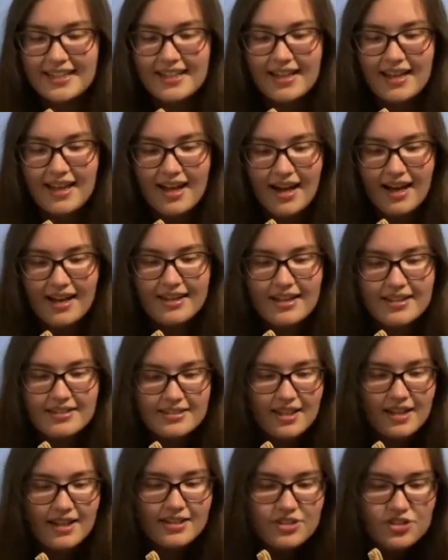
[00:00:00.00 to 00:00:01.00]
I guess
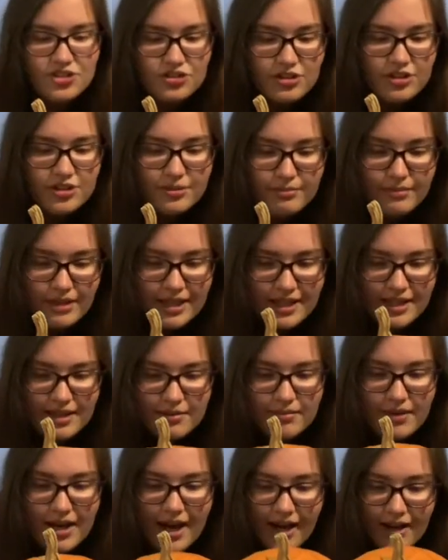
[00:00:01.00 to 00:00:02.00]
I drew Mickey
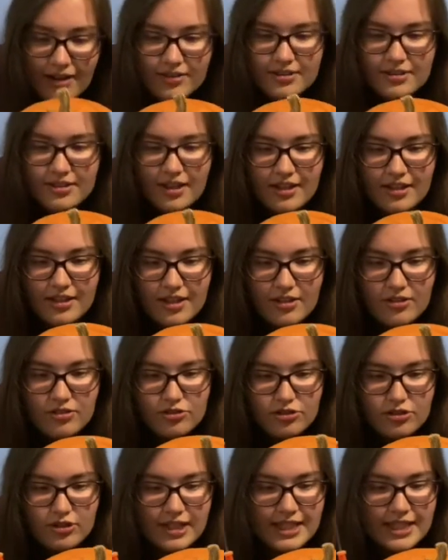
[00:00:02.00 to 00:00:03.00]
Mouse like
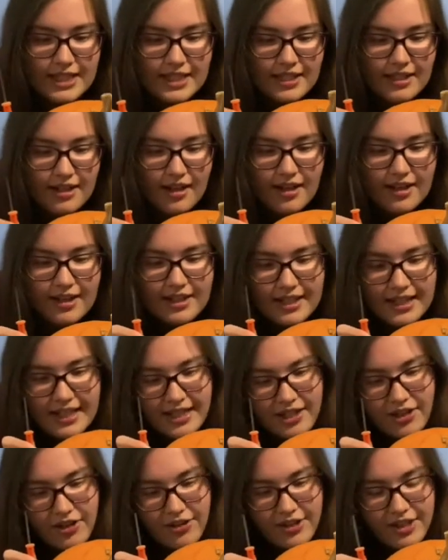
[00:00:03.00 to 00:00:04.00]
really lightly
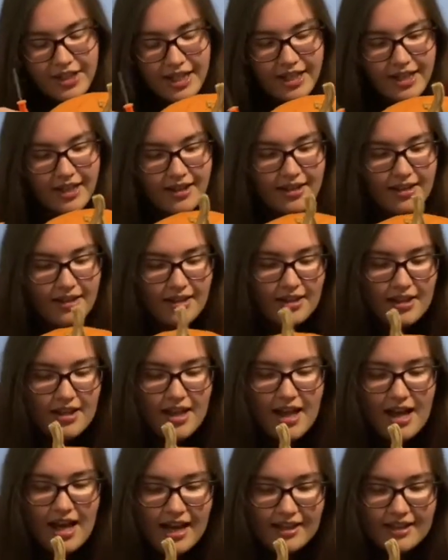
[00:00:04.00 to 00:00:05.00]
on here.
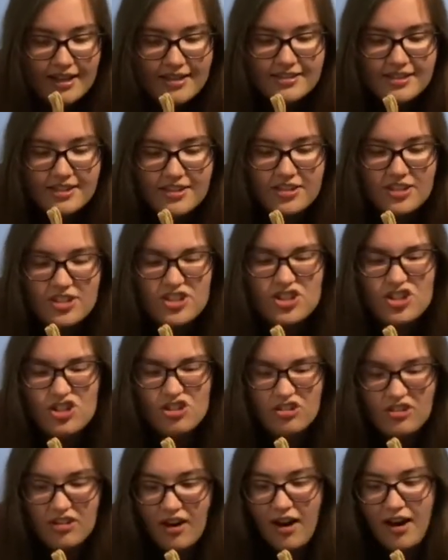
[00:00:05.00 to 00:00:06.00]
I guess I could
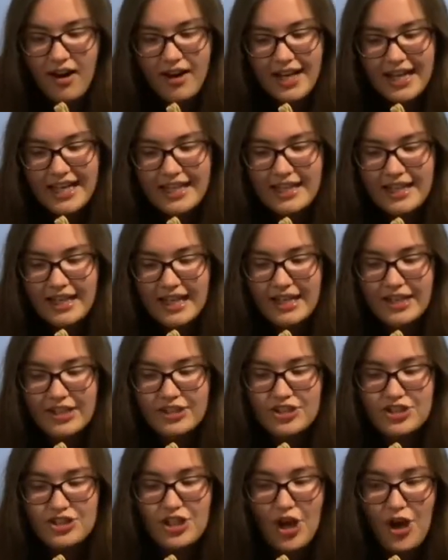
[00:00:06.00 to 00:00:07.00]
try and
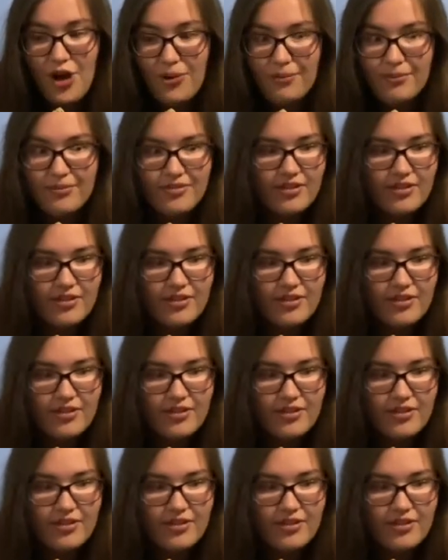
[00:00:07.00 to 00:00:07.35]
just hope for the